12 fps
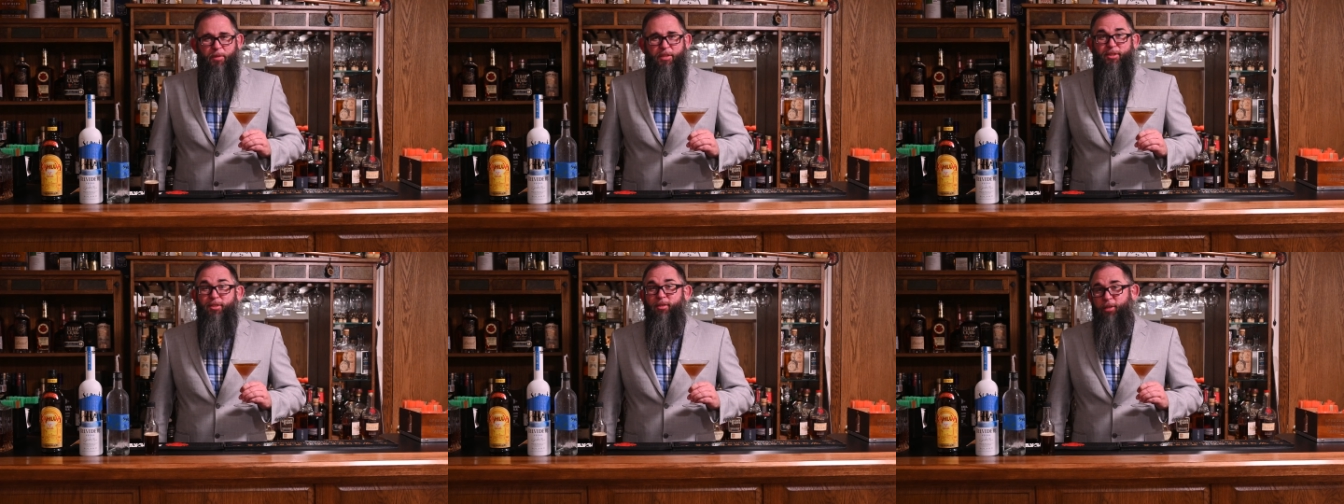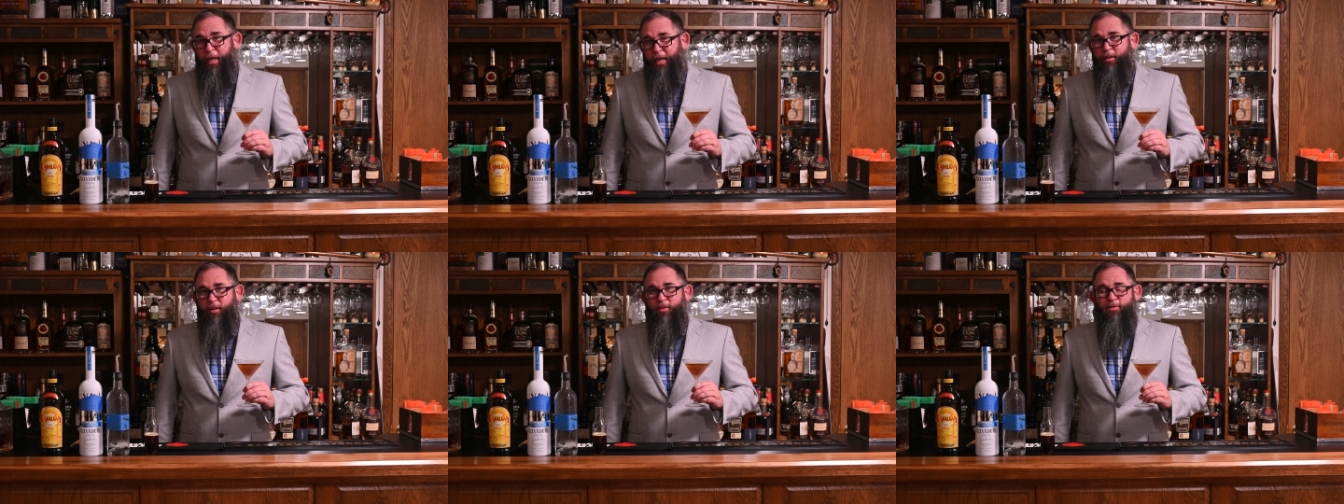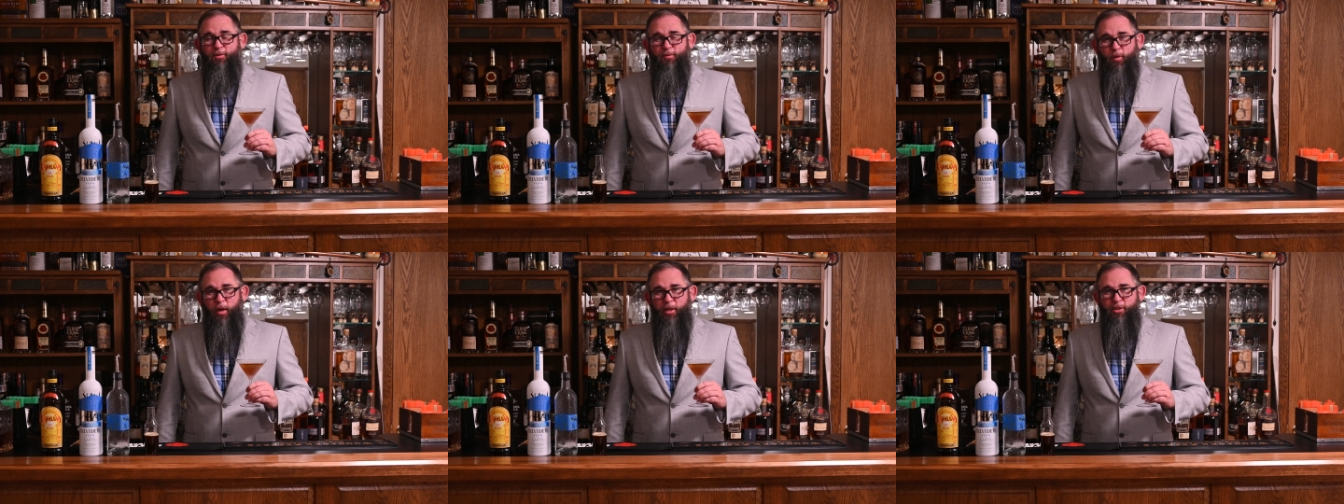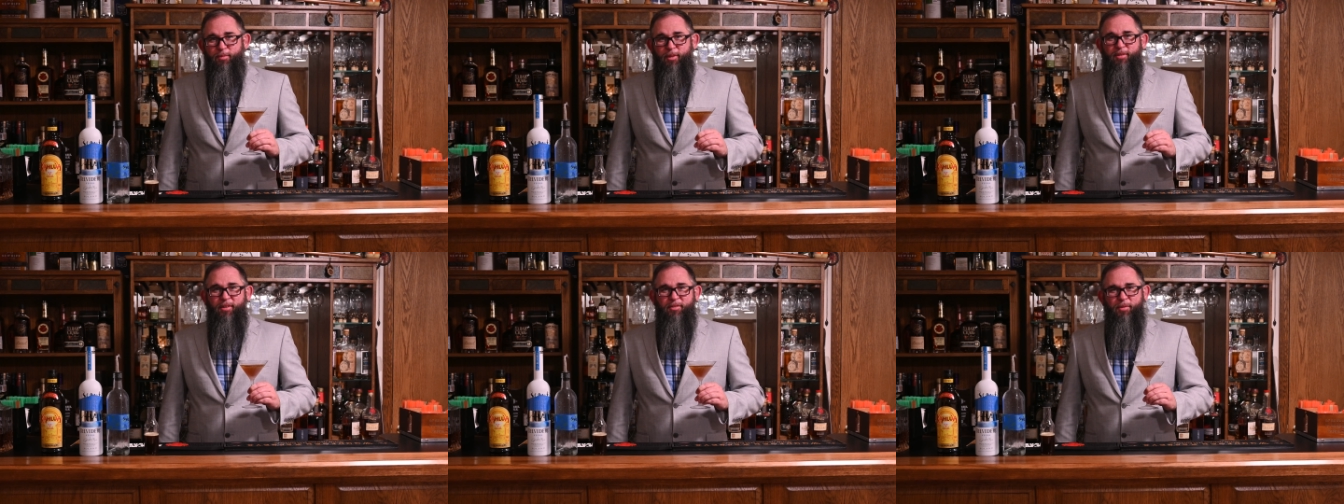It's still light and still fresh,
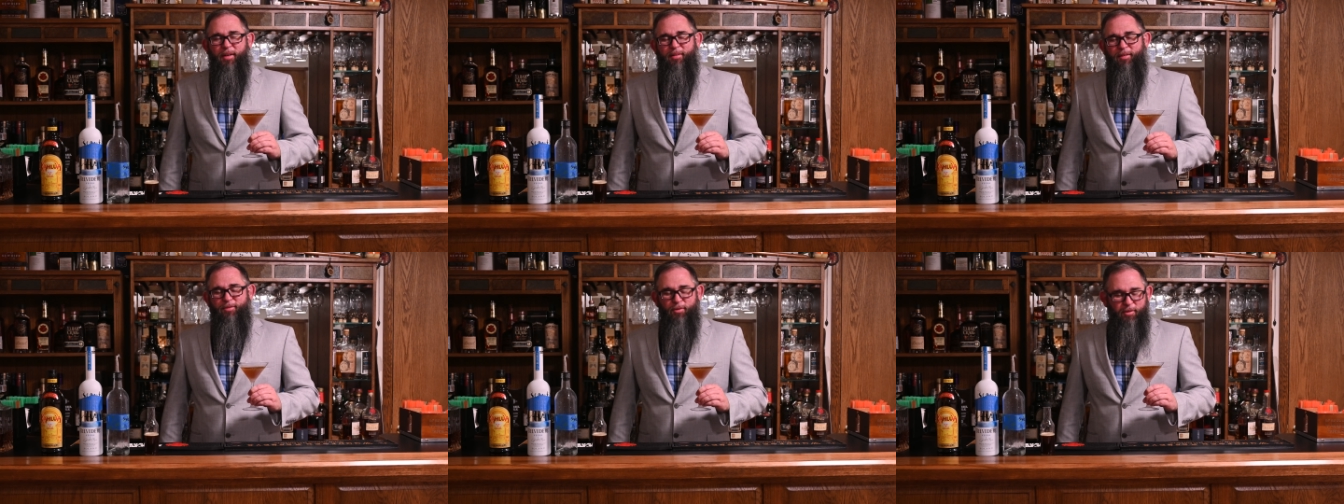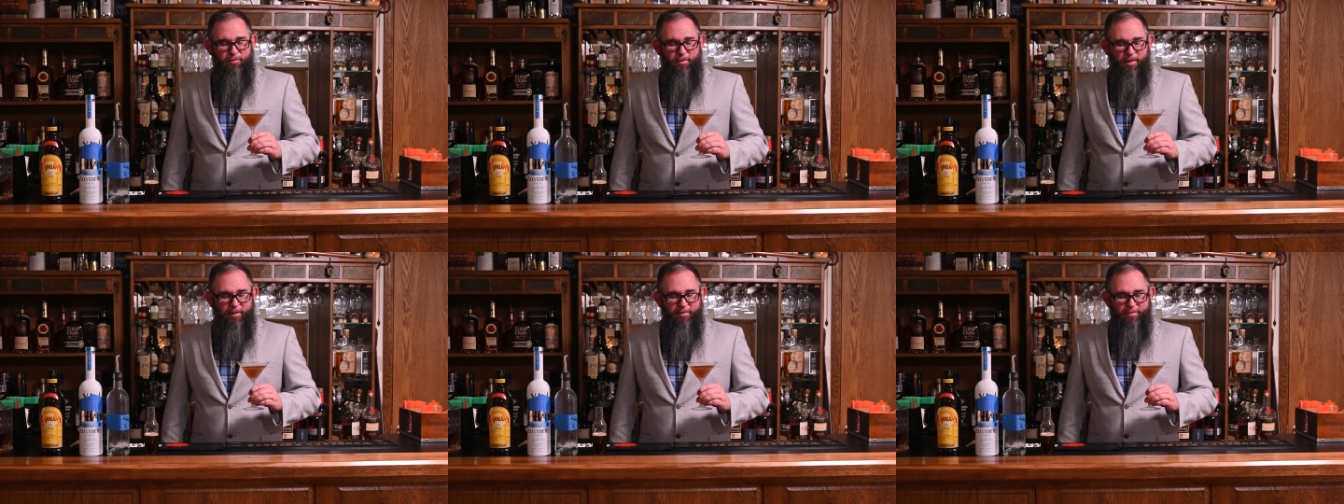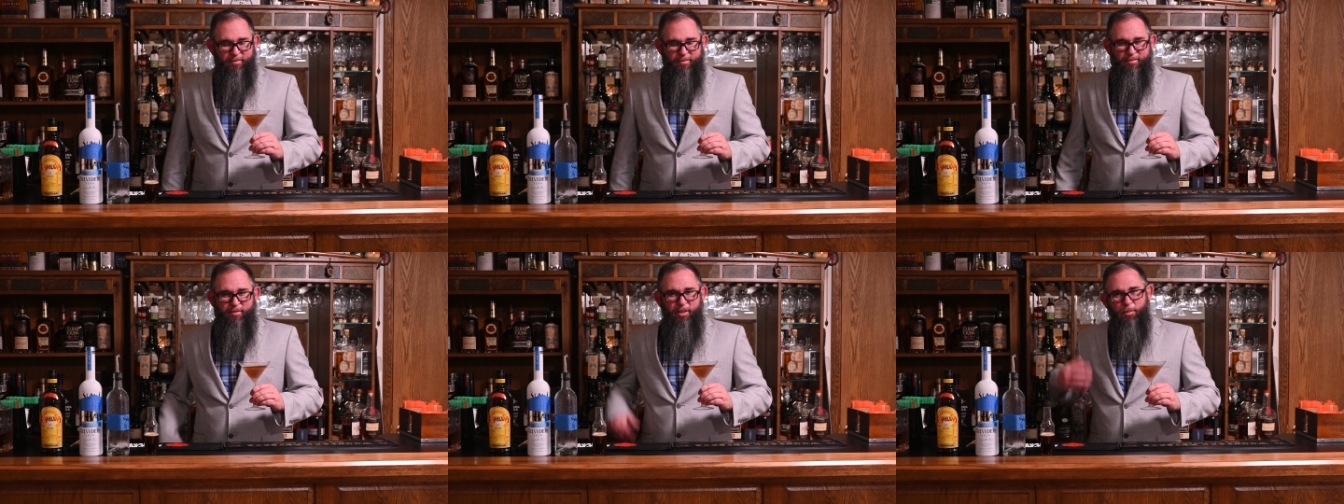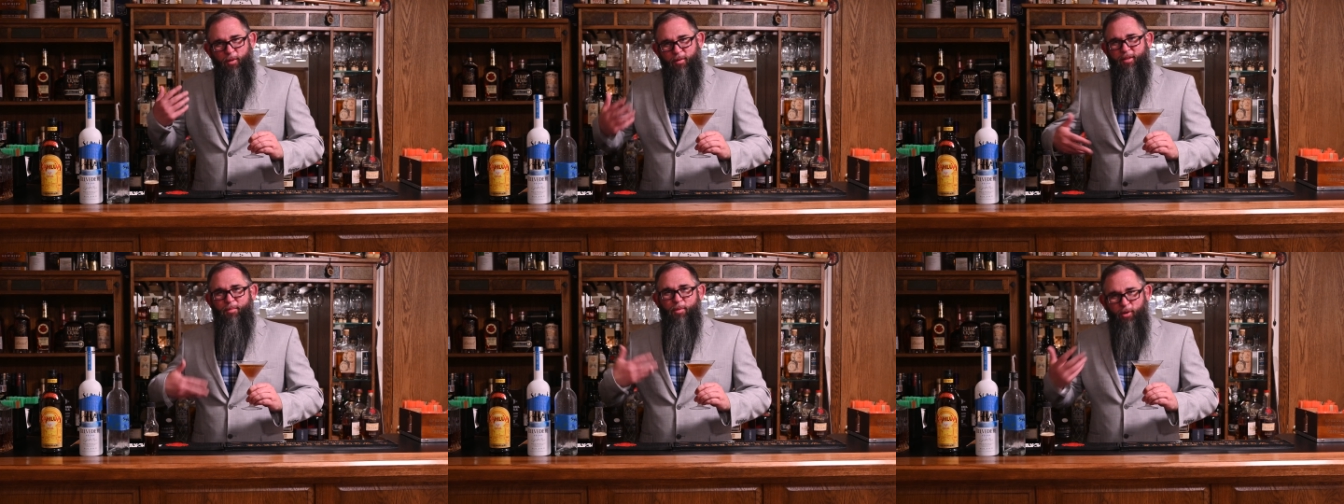but it's also got that sort of
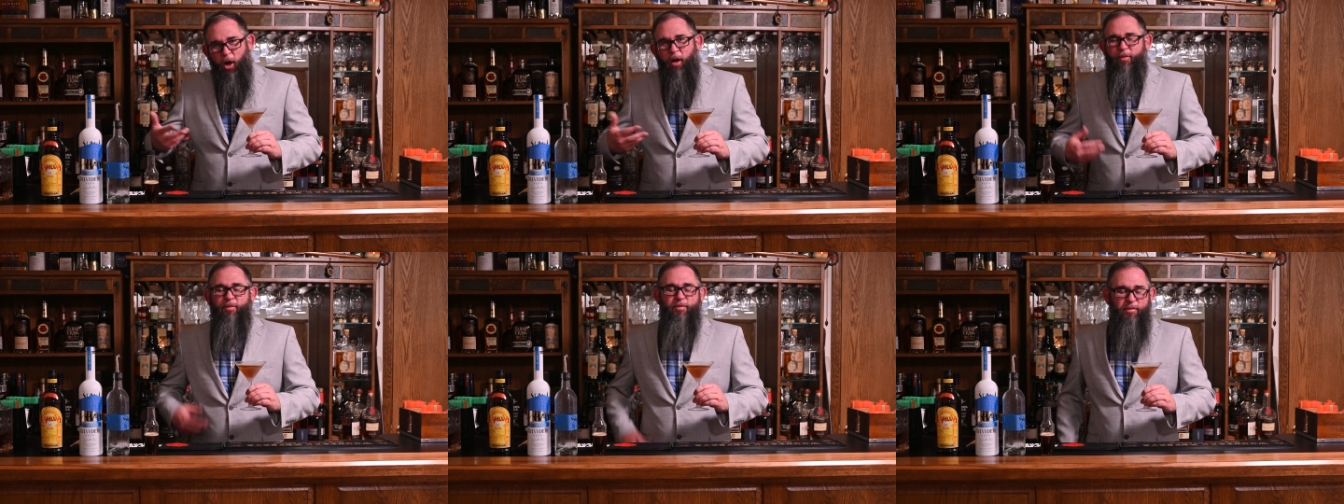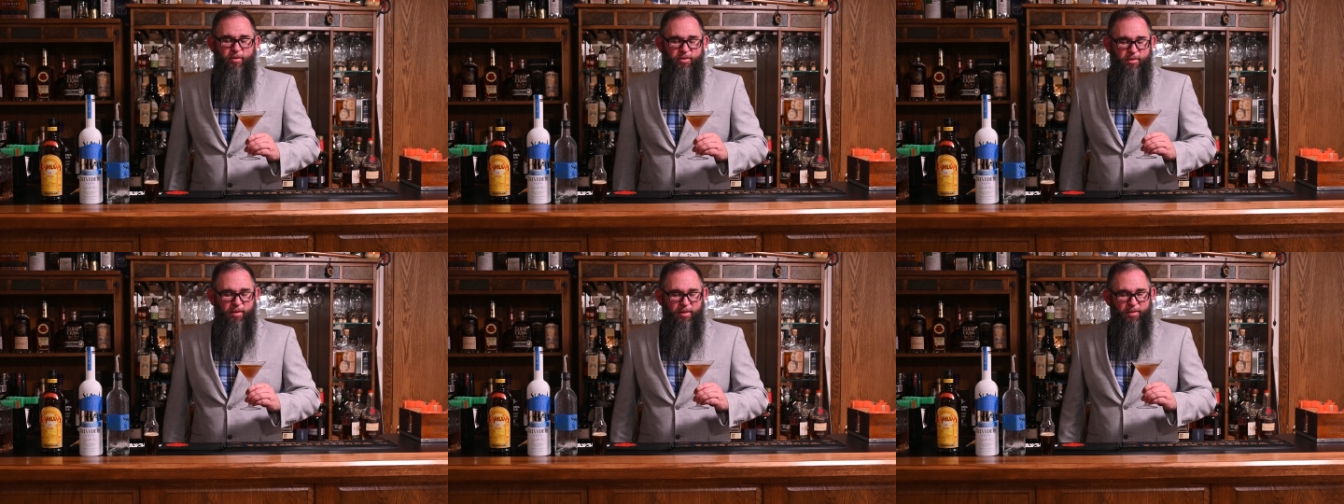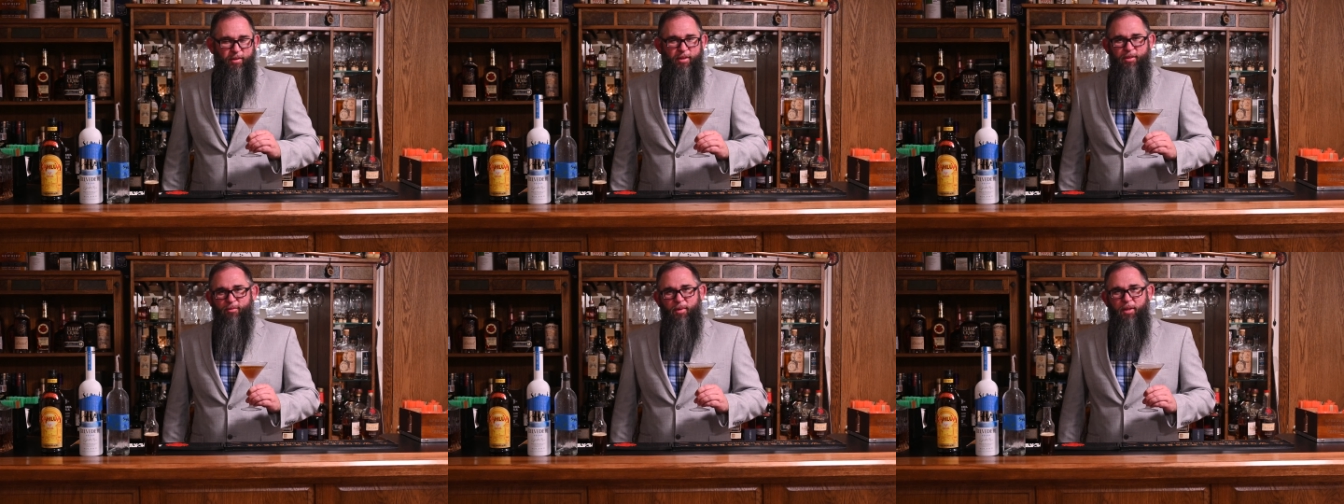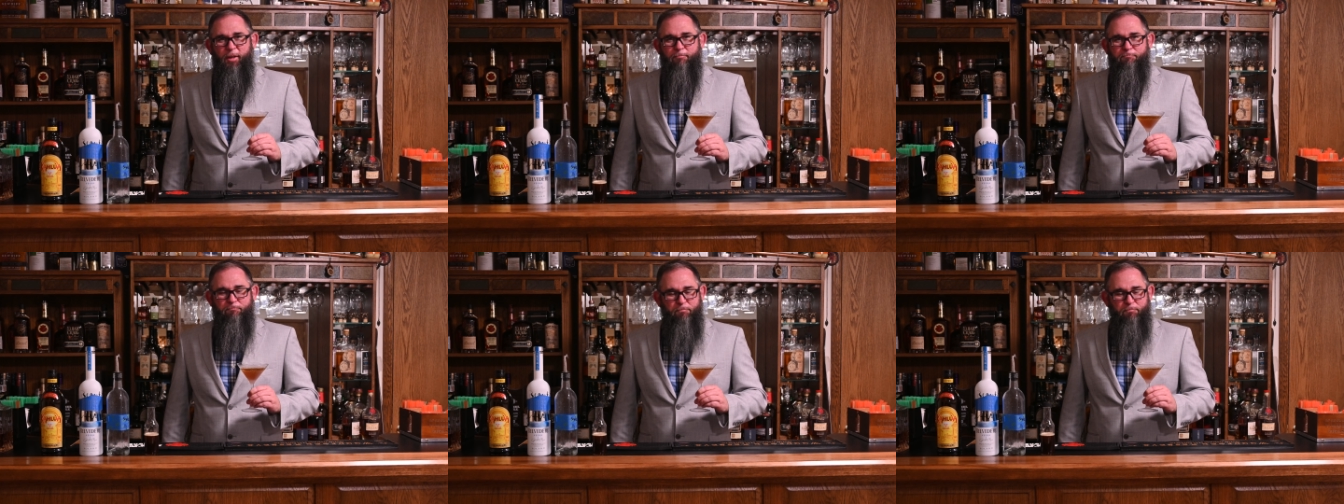deeper coffee flavors to it. I think you'll like this one a lot.